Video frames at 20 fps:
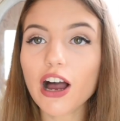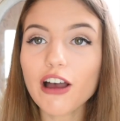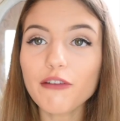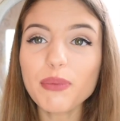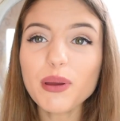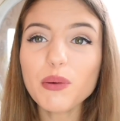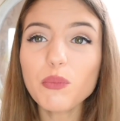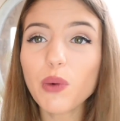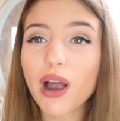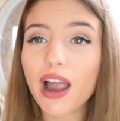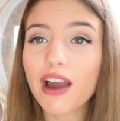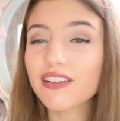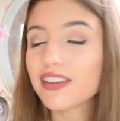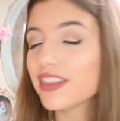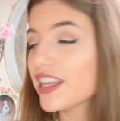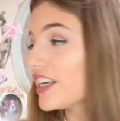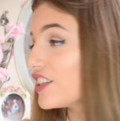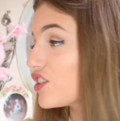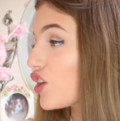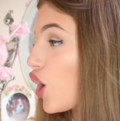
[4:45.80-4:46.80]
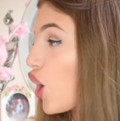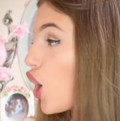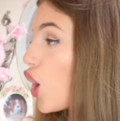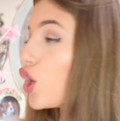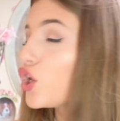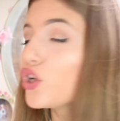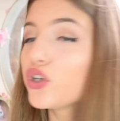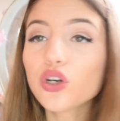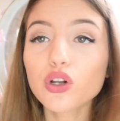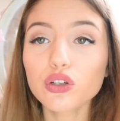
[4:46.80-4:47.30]
I've been wearing these
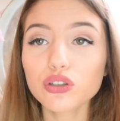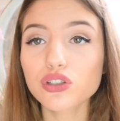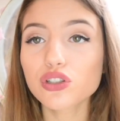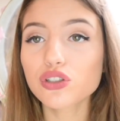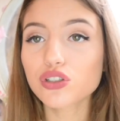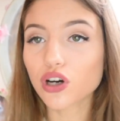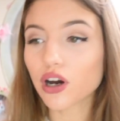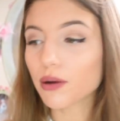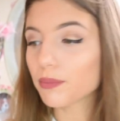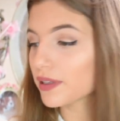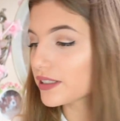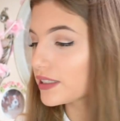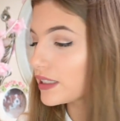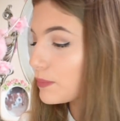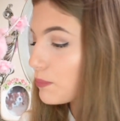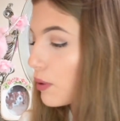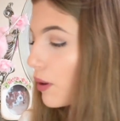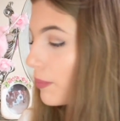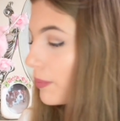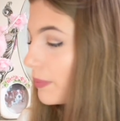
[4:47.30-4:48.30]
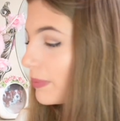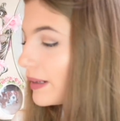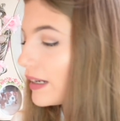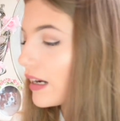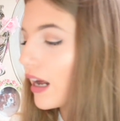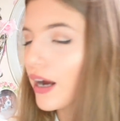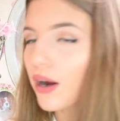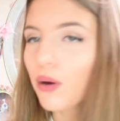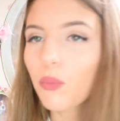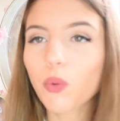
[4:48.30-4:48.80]
non-stop. This is probably
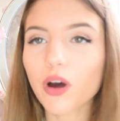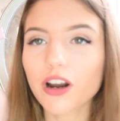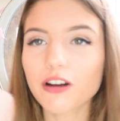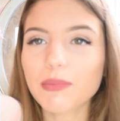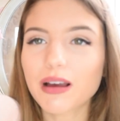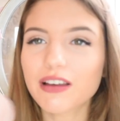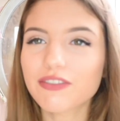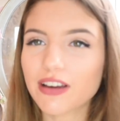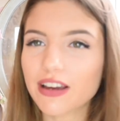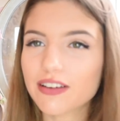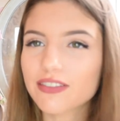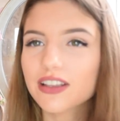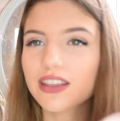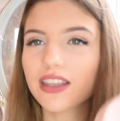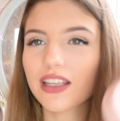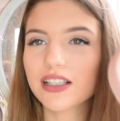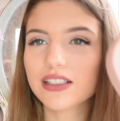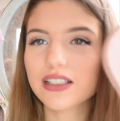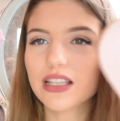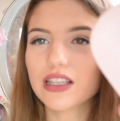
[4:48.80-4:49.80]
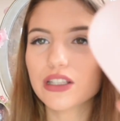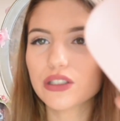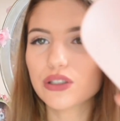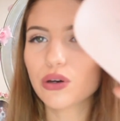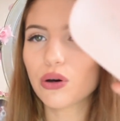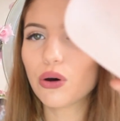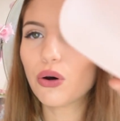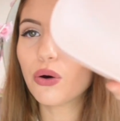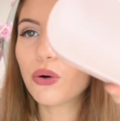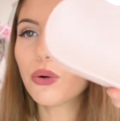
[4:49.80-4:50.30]
like one of my favorite things in this
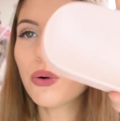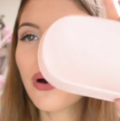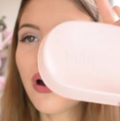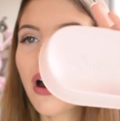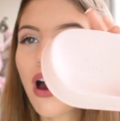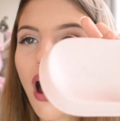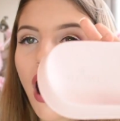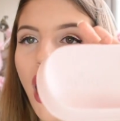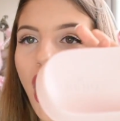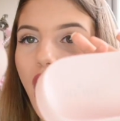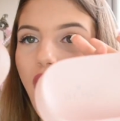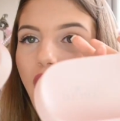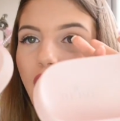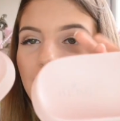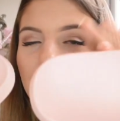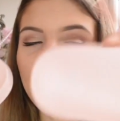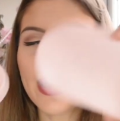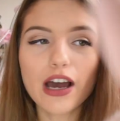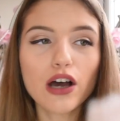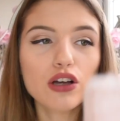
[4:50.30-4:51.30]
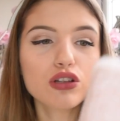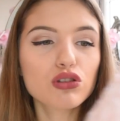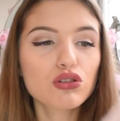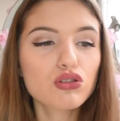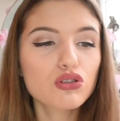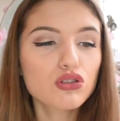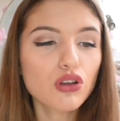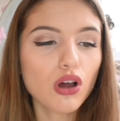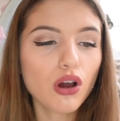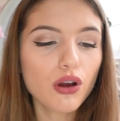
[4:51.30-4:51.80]
haul. They are
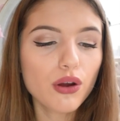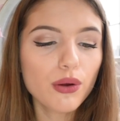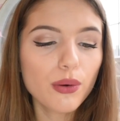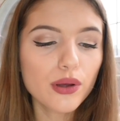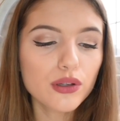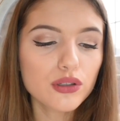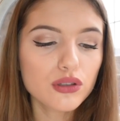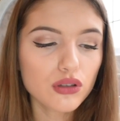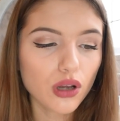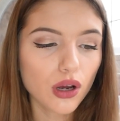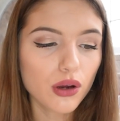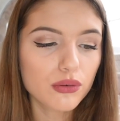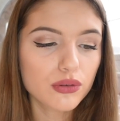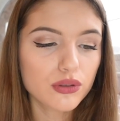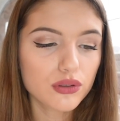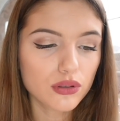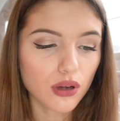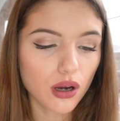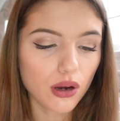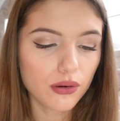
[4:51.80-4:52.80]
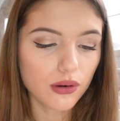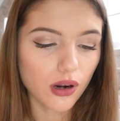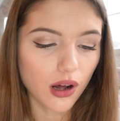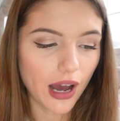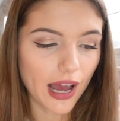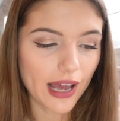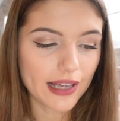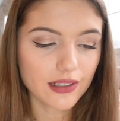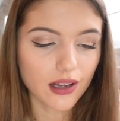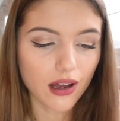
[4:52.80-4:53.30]
so so so
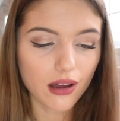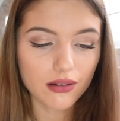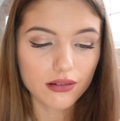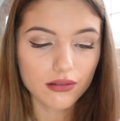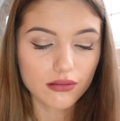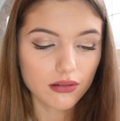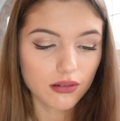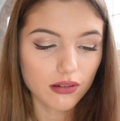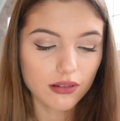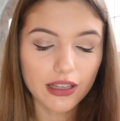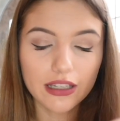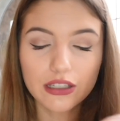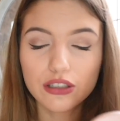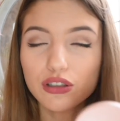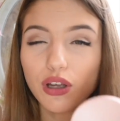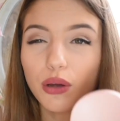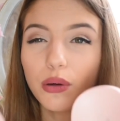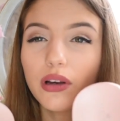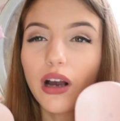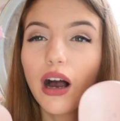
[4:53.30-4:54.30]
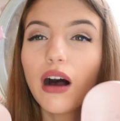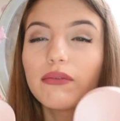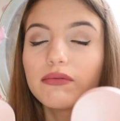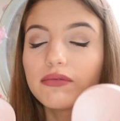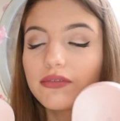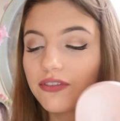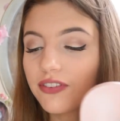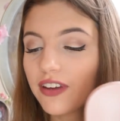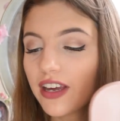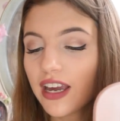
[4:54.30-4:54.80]
nice. They're so
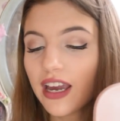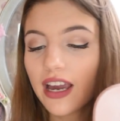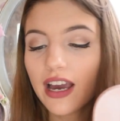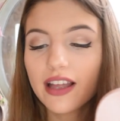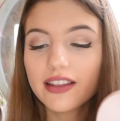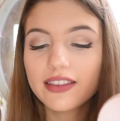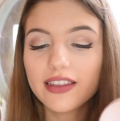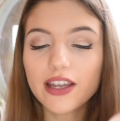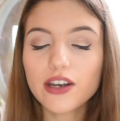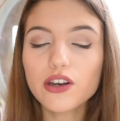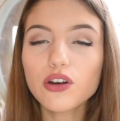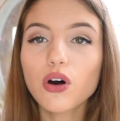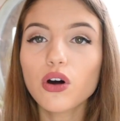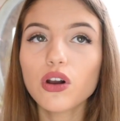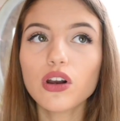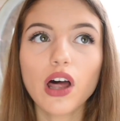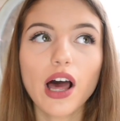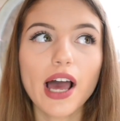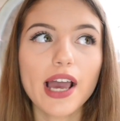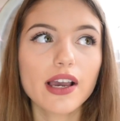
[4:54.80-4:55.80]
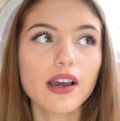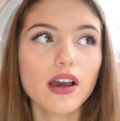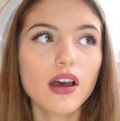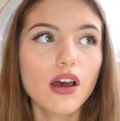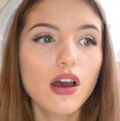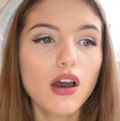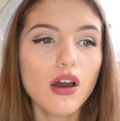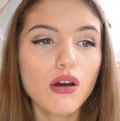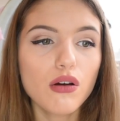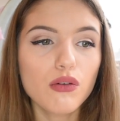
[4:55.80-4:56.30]
comfy, and they're not like
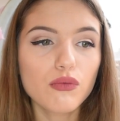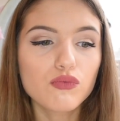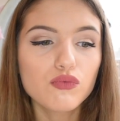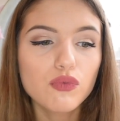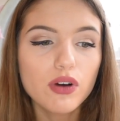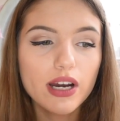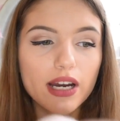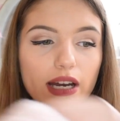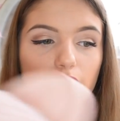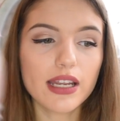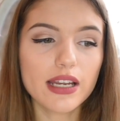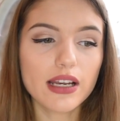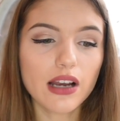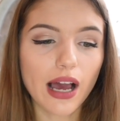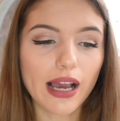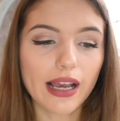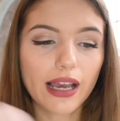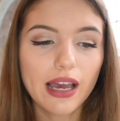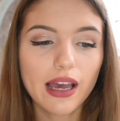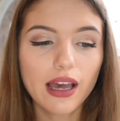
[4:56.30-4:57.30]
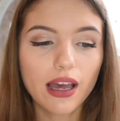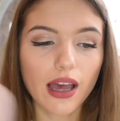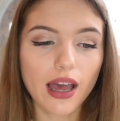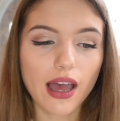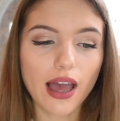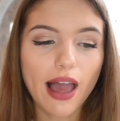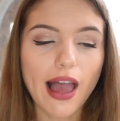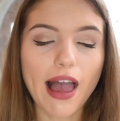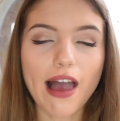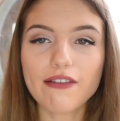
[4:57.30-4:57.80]
really like
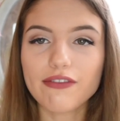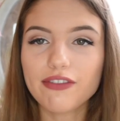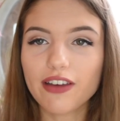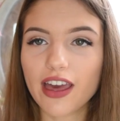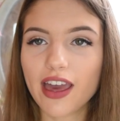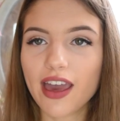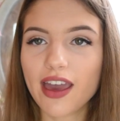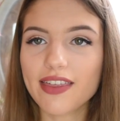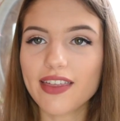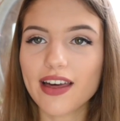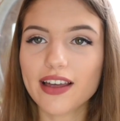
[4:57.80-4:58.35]
heavy.